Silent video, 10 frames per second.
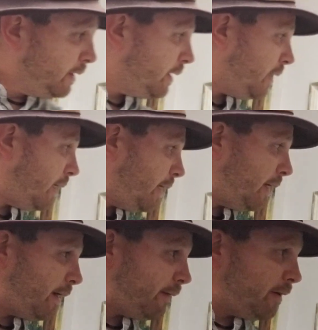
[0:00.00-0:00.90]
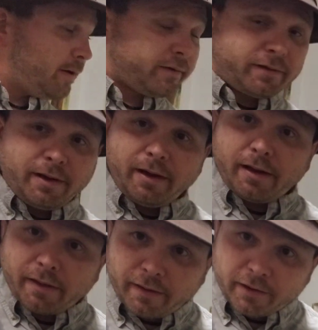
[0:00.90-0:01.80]
there's
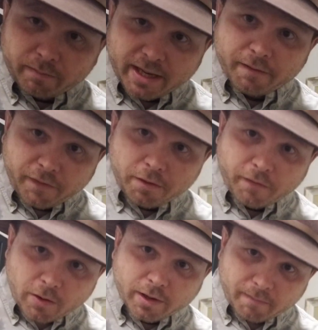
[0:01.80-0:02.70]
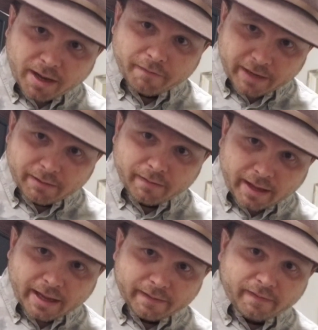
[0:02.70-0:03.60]
been a few folk in my family
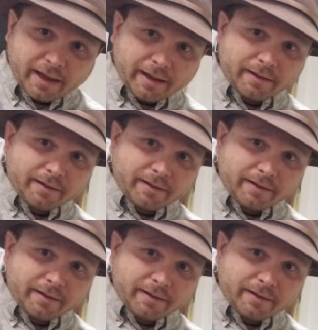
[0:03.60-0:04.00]
that